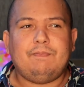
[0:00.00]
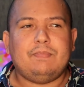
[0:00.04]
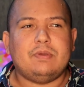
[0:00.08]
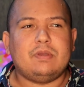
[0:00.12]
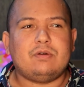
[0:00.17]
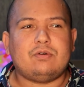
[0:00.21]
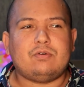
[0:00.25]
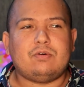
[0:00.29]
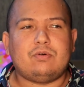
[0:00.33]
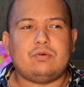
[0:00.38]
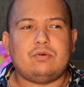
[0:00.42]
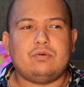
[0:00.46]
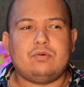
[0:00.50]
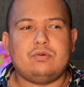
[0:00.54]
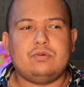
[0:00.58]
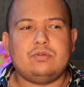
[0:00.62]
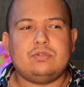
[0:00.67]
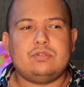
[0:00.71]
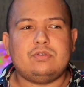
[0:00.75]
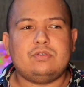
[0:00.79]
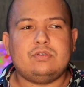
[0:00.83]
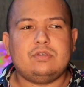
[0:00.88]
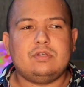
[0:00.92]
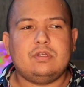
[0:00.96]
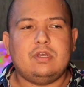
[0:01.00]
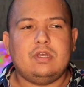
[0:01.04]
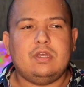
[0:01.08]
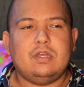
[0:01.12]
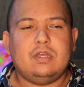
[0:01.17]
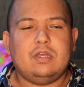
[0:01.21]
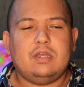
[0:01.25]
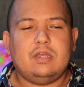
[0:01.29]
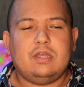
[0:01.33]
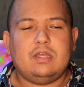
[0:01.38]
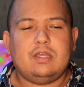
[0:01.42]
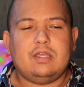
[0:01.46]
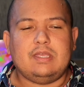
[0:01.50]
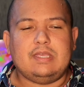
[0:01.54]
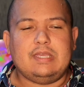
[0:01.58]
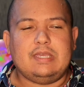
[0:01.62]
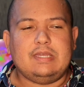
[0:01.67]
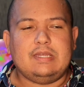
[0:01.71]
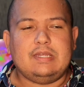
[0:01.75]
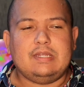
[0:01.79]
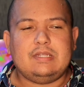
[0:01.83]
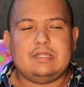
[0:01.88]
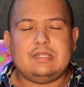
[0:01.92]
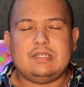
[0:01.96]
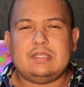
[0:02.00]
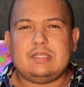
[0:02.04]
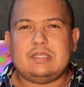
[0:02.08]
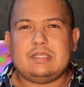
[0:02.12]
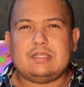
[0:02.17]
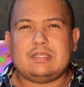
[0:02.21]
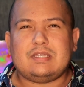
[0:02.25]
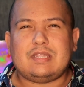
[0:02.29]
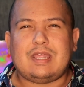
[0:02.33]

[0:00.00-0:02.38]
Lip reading: because it's